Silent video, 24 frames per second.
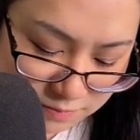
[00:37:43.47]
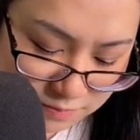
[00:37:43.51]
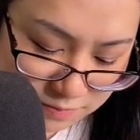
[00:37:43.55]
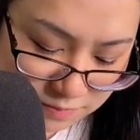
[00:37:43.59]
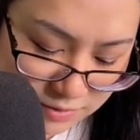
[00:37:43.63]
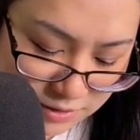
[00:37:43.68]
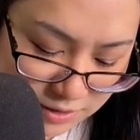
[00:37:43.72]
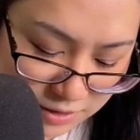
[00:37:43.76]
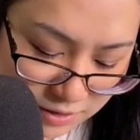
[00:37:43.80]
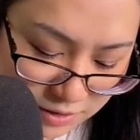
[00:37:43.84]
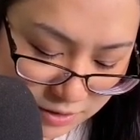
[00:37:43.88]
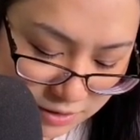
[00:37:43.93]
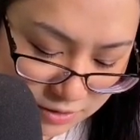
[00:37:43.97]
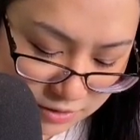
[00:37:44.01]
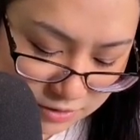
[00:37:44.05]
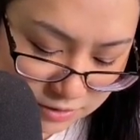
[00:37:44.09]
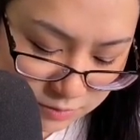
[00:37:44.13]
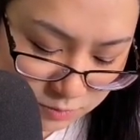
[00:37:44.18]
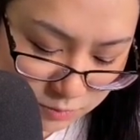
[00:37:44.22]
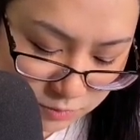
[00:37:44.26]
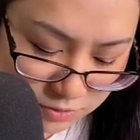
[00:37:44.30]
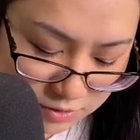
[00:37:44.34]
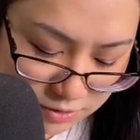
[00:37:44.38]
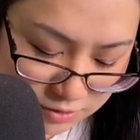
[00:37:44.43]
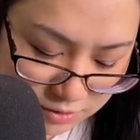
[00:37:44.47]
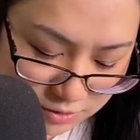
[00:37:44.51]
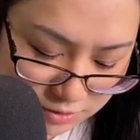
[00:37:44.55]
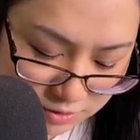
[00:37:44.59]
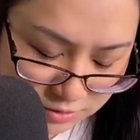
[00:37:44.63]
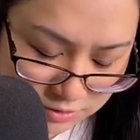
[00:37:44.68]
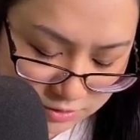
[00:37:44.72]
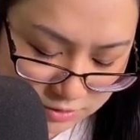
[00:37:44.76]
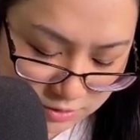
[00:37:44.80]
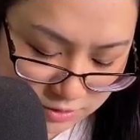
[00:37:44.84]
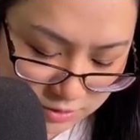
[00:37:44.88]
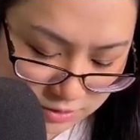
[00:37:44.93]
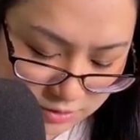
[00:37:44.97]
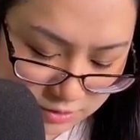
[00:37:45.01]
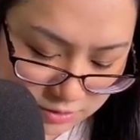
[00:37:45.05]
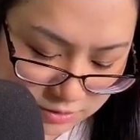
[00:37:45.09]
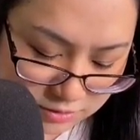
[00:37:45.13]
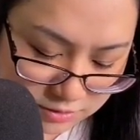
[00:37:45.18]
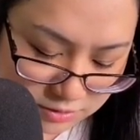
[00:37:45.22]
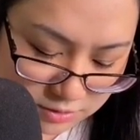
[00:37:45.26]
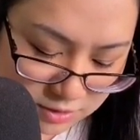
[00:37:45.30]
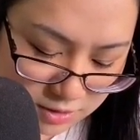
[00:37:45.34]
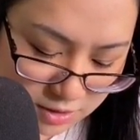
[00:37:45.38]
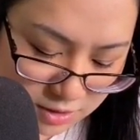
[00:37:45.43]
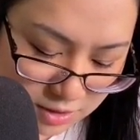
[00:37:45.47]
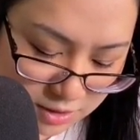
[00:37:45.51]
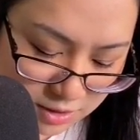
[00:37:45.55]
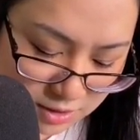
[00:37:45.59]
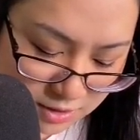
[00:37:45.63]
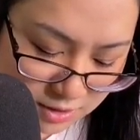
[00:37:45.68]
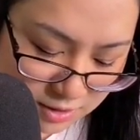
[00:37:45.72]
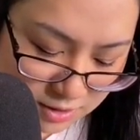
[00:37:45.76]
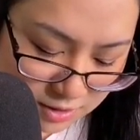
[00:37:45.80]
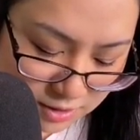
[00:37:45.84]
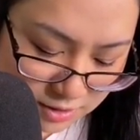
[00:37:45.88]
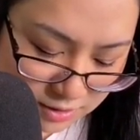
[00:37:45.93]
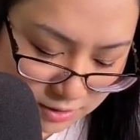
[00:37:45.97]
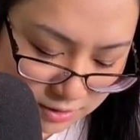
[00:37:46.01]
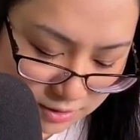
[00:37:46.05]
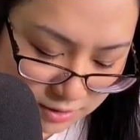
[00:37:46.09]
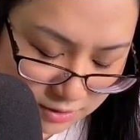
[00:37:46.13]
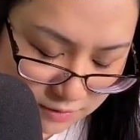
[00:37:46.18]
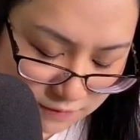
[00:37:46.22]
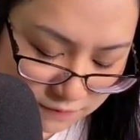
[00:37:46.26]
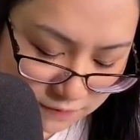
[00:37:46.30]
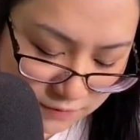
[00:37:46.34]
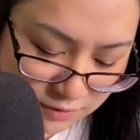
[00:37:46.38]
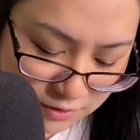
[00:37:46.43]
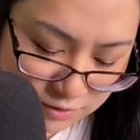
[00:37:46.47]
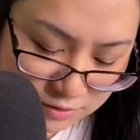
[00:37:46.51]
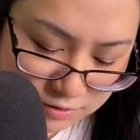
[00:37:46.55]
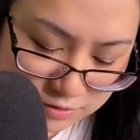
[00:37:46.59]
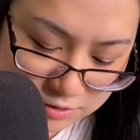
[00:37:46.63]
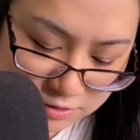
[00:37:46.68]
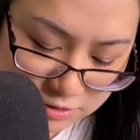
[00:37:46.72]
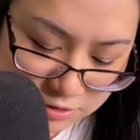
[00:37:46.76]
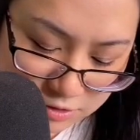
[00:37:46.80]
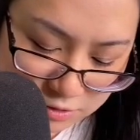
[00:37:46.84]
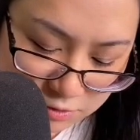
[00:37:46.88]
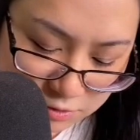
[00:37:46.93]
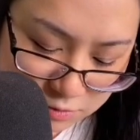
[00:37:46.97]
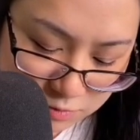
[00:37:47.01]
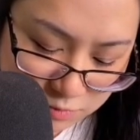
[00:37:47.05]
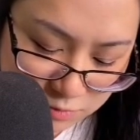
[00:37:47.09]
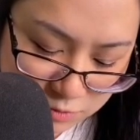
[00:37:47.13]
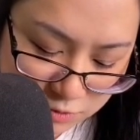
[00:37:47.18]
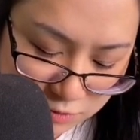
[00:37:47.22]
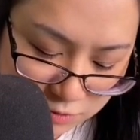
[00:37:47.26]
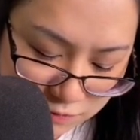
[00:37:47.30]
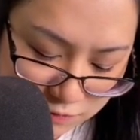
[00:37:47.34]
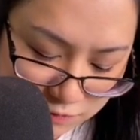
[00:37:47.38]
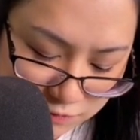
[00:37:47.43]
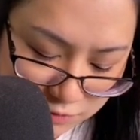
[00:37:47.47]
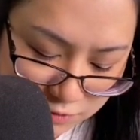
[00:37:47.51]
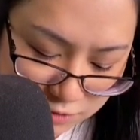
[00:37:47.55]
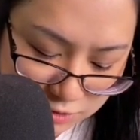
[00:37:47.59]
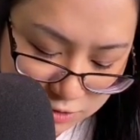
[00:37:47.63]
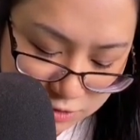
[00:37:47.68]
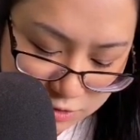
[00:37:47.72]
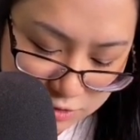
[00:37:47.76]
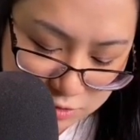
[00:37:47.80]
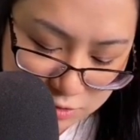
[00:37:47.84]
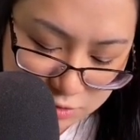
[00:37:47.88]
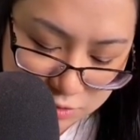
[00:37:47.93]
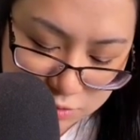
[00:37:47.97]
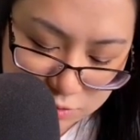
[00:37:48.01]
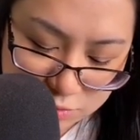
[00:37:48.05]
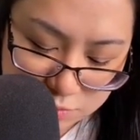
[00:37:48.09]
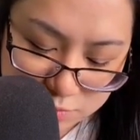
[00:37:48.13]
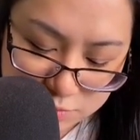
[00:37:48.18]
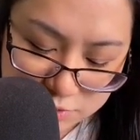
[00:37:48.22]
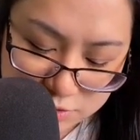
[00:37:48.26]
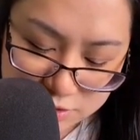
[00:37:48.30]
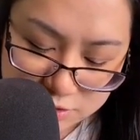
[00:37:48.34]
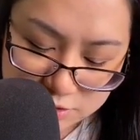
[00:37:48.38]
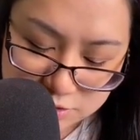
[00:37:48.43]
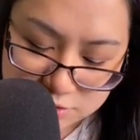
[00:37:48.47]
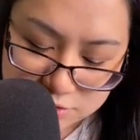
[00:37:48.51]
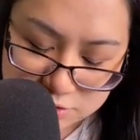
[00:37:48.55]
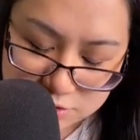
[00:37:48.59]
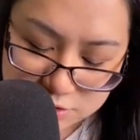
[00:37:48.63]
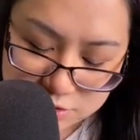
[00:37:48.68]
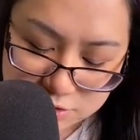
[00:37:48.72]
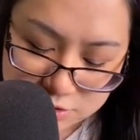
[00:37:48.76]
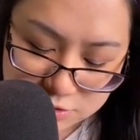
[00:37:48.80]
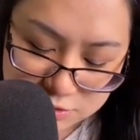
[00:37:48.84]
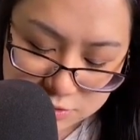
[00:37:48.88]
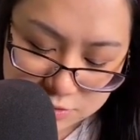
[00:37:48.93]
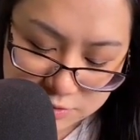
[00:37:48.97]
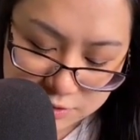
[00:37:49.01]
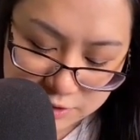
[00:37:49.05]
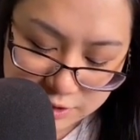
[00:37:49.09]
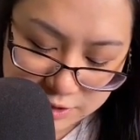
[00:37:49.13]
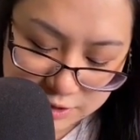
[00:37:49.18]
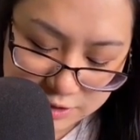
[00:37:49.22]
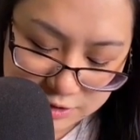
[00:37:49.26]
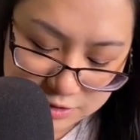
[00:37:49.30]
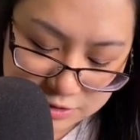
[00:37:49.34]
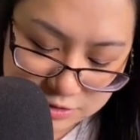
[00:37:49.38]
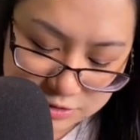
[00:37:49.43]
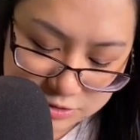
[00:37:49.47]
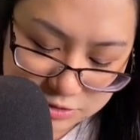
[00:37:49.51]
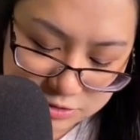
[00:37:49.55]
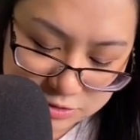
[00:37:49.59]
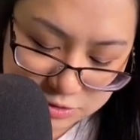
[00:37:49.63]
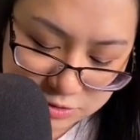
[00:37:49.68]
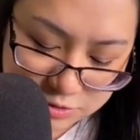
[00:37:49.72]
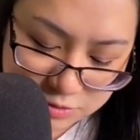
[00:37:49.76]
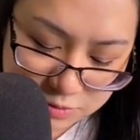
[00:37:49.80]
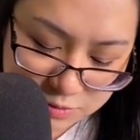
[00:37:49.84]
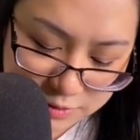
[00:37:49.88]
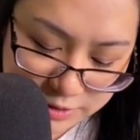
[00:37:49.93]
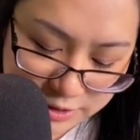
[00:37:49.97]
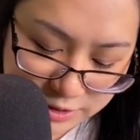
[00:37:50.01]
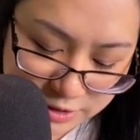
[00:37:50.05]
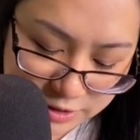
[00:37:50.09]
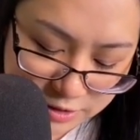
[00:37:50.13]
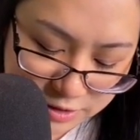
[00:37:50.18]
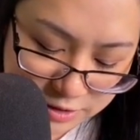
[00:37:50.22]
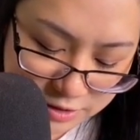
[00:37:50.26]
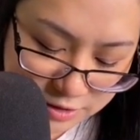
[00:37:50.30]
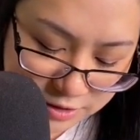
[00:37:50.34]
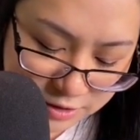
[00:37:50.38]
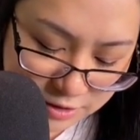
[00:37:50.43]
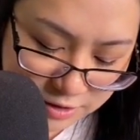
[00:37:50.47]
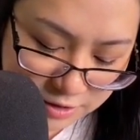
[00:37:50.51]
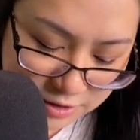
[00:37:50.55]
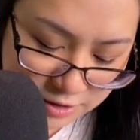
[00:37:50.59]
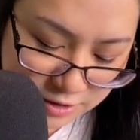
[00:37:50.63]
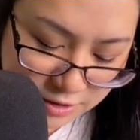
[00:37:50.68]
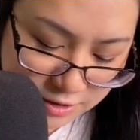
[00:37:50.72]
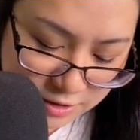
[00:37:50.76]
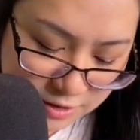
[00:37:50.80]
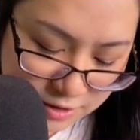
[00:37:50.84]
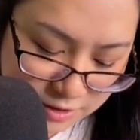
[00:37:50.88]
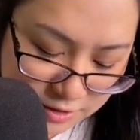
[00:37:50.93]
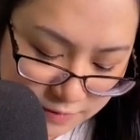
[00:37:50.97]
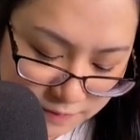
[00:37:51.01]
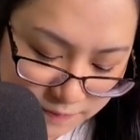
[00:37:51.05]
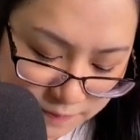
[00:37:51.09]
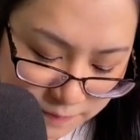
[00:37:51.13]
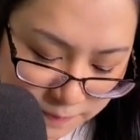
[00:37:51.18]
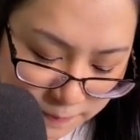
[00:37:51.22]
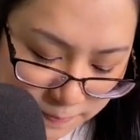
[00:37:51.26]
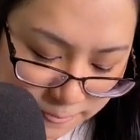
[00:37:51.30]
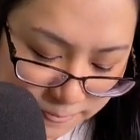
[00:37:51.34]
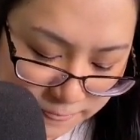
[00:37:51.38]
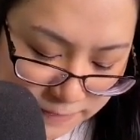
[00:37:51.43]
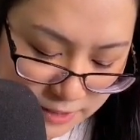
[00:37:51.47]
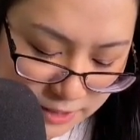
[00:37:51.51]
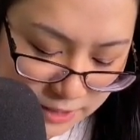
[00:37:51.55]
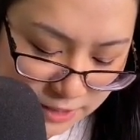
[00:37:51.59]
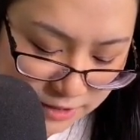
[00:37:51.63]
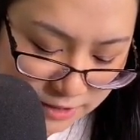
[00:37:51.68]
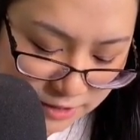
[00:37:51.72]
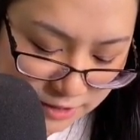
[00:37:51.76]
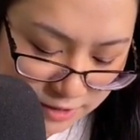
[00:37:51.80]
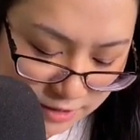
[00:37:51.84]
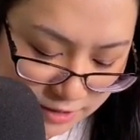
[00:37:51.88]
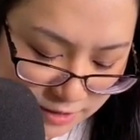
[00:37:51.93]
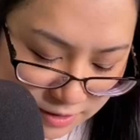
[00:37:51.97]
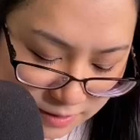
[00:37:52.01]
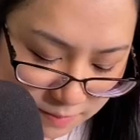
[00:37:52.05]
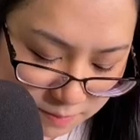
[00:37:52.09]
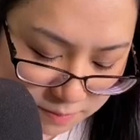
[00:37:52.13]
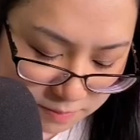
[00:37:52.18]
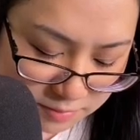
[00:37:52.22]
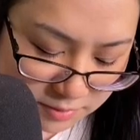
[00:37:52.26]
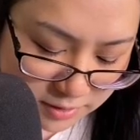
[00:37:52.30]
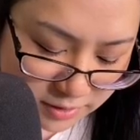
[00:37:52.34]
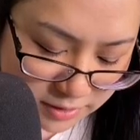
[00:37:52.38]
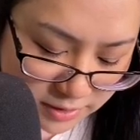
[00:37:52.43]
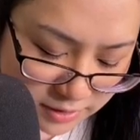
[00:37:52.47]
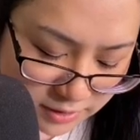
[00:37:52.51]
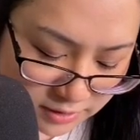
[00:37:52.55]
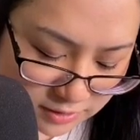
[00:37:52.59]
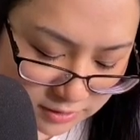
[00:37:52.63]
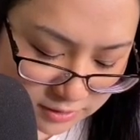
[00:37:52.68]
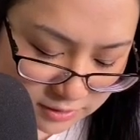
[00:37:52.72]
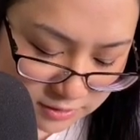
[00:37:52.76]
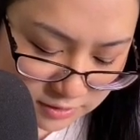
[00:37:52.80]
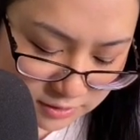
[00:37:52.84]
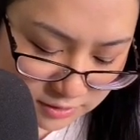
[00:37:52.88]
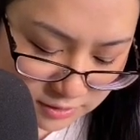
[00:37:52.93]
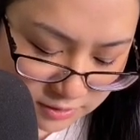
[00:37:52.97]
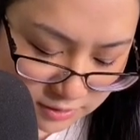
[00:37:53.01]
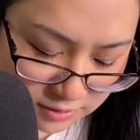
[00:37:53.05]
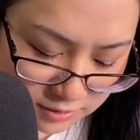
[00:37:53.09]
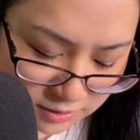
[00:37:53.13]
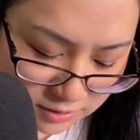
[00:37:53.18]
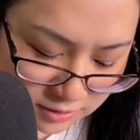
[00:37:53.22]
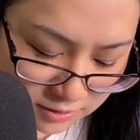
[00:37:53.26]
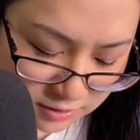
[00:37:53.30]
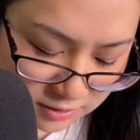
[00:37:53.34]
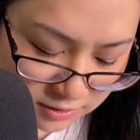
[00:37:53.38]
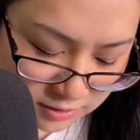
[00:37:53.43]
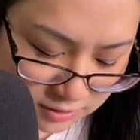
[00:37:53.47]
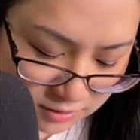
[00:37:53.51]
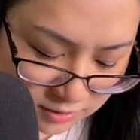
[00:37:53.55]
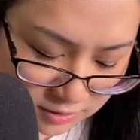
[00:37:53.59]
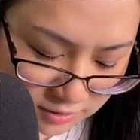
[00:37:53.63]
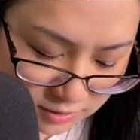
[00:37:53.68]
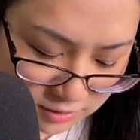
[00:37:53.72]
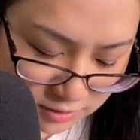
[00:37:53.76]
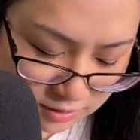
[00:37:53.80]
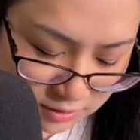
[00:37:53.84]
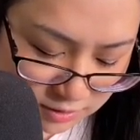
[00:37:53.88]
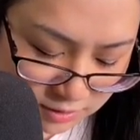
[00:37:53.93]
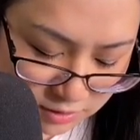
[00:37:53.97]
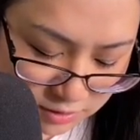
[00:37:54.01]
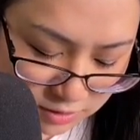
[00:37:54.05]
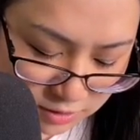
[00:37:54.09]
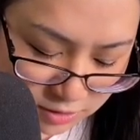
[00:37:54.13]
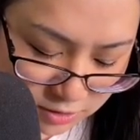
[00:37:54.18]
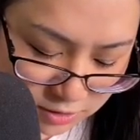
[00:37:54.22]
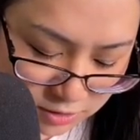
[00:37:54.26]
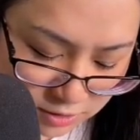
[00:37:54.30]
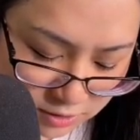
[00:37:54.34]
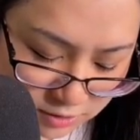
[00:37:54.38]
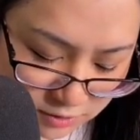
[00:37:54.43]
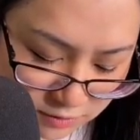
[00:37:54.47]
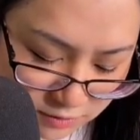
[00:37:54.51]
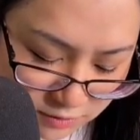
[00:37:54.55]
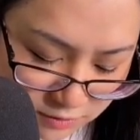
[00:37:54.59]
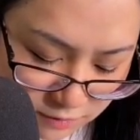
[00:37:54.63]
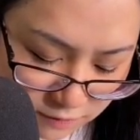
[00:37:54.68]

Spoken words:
minus parentheses negative x cubed over 2 plus 2x squared, and then plus 2 to